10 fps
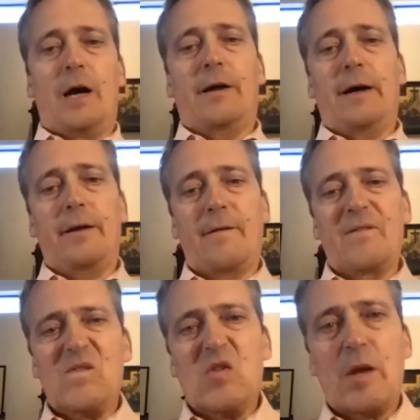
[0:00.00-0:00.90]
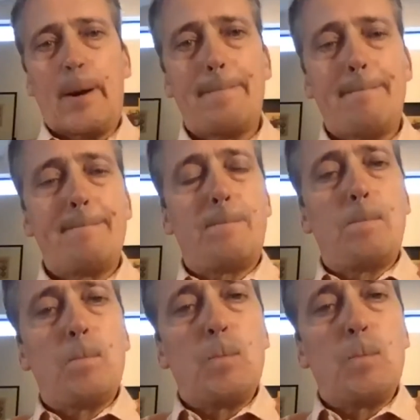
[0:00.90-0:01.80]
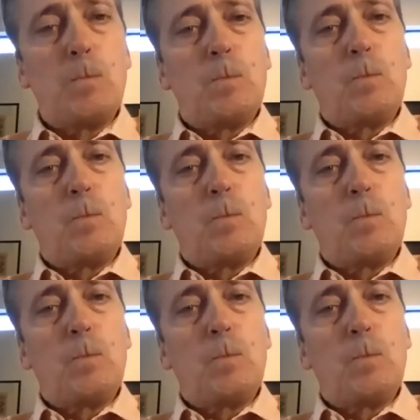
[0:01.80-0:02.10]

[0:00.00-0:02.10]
is there any thoughts? I mean, I'm sort